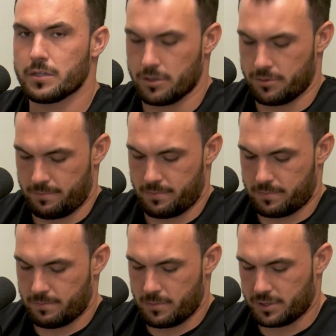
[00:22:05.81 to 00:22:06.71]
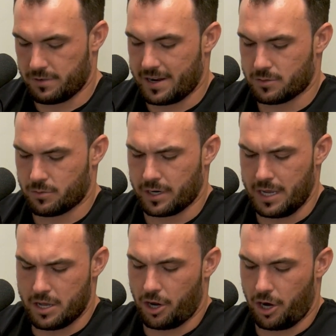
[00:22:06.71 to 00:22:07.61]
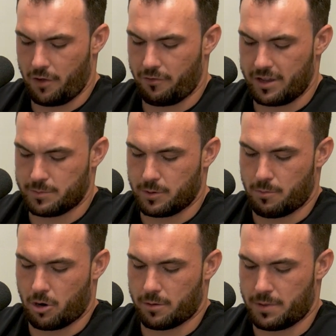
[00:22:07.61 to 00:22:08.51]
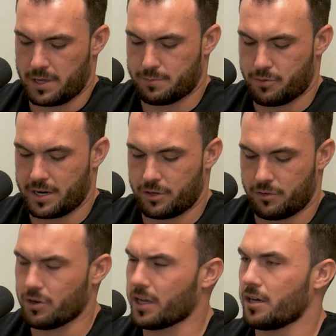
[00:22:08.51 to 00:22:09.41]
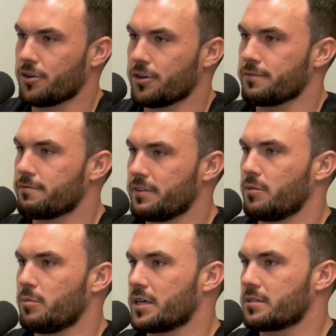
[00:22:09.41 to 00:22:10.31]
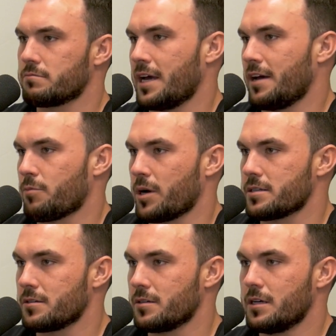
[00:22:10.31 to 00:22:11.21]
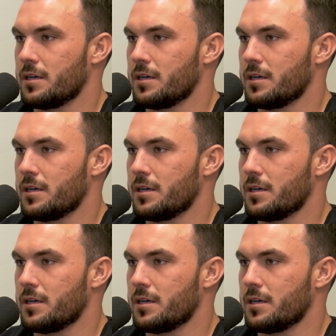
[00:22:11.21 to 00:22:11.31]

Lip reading: It's their most advanced one. Got off Facebook Marketplace, brand new for like $150, half price.